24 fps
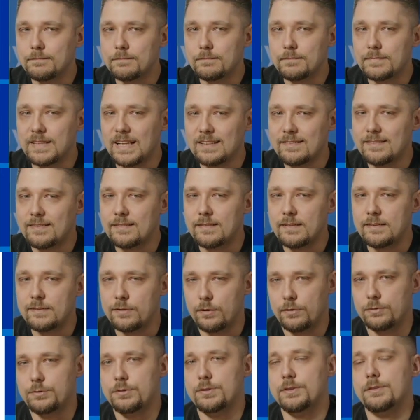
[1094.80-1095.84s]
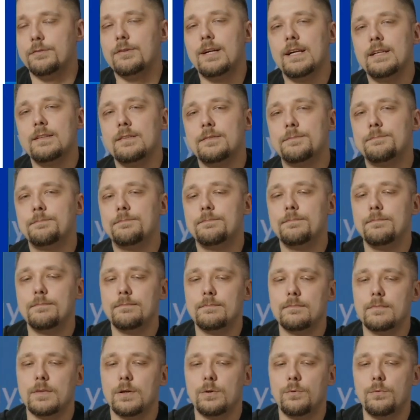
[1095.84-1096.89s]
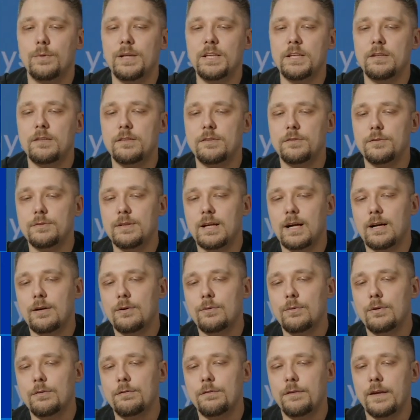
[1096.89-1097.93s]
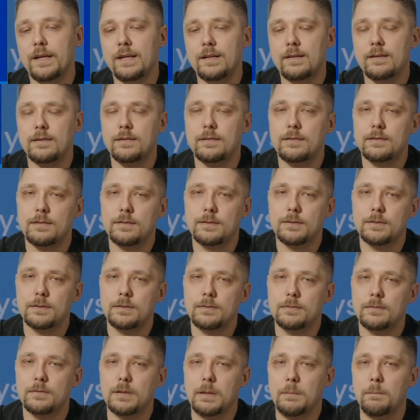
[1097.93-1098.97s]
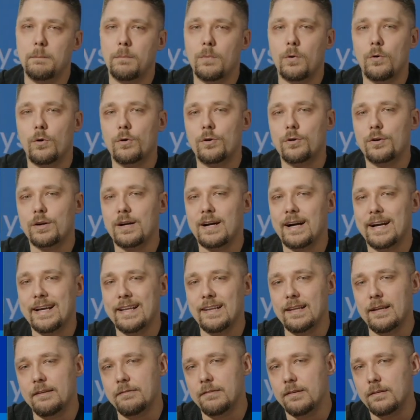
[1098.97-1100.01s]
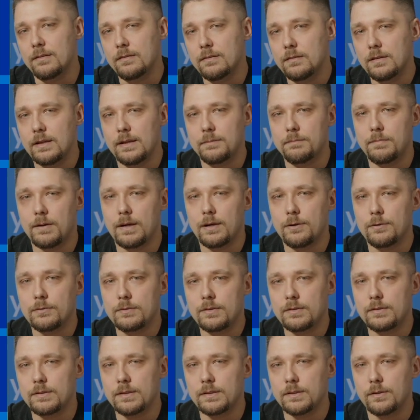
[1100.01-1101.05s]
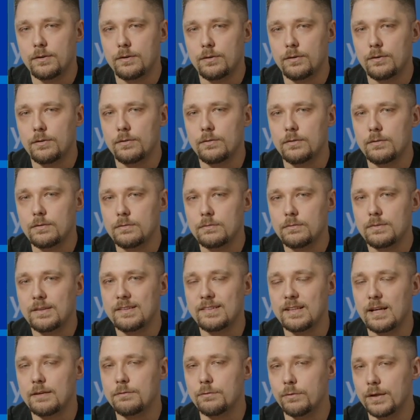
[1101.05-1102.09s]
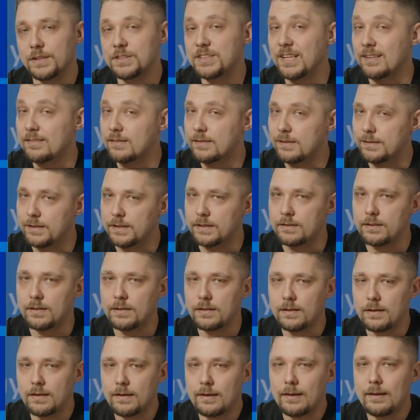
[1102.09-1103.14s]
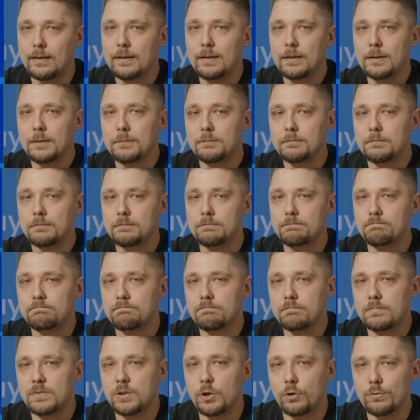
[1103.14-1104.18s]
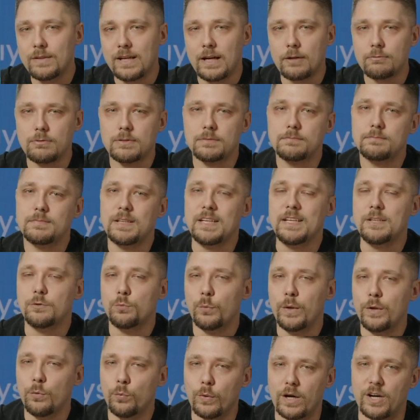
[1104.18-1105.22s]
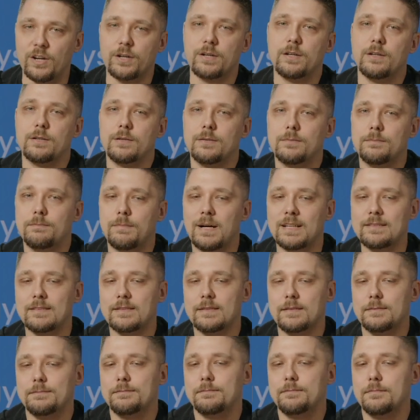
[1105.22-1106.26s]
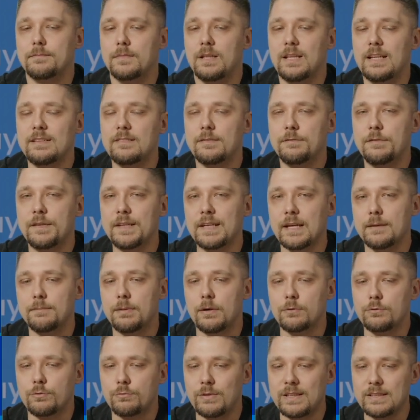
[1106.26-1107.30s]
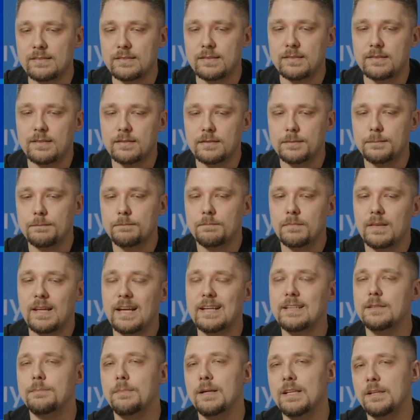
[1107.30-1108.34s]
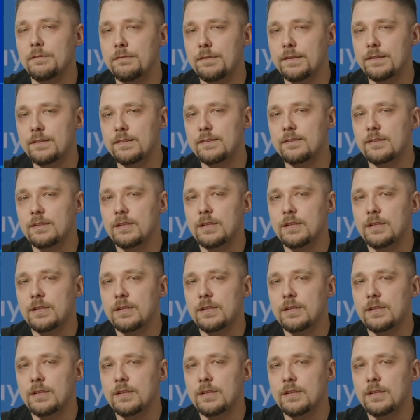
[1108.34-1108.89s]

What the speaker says: that's the solution, right? We need to now think more high level about the whole stuff we just did. No doubt it will work, but let's think about risks and benefits